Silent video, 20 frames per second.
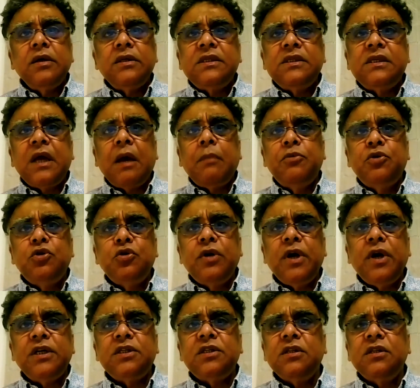
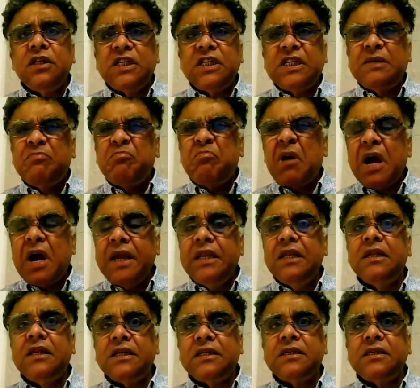subjugation, this
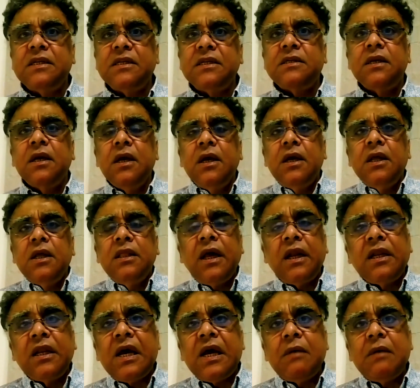spinelessness
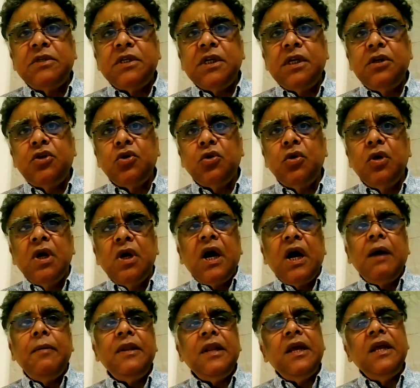that comes into,
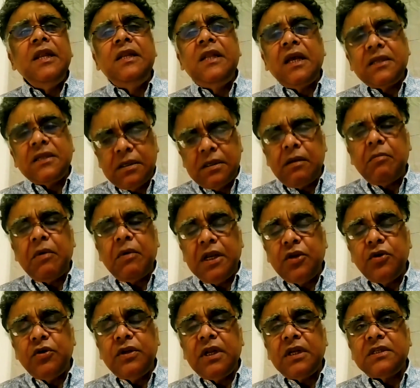it doesn't
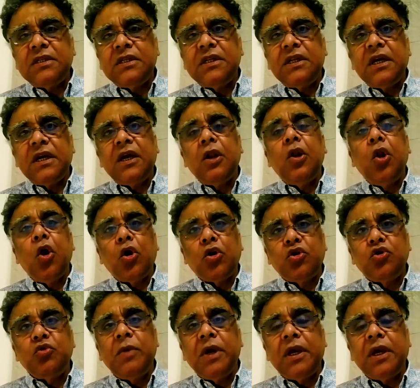take a
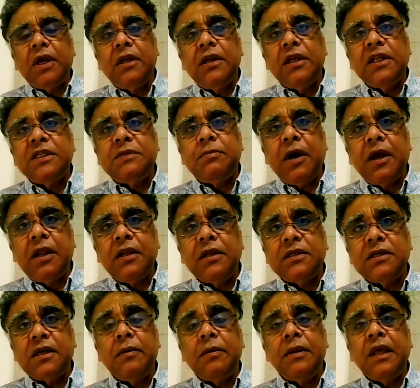lot to make Indians
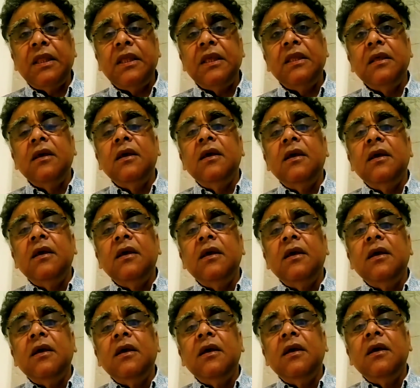spineless. I mean, I think
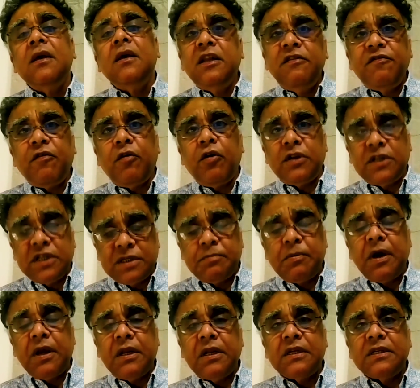the default is
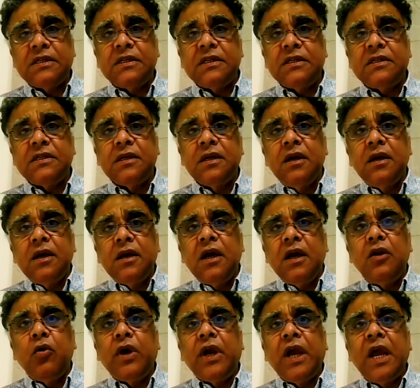spinelessness.
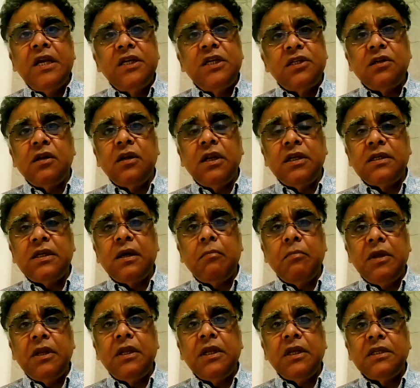And occasionally
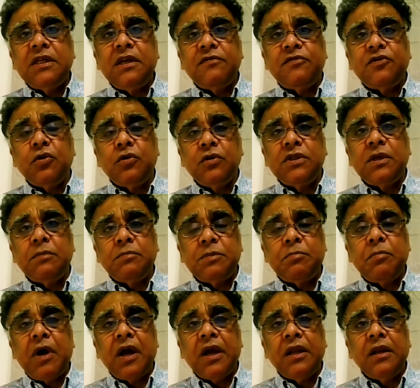some Indians have shown some
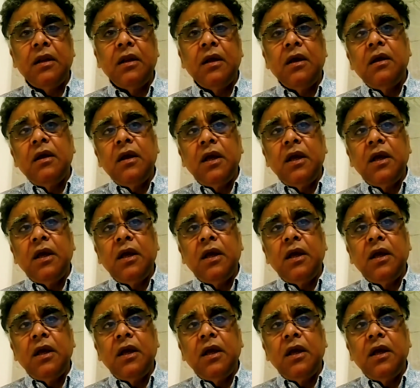spine,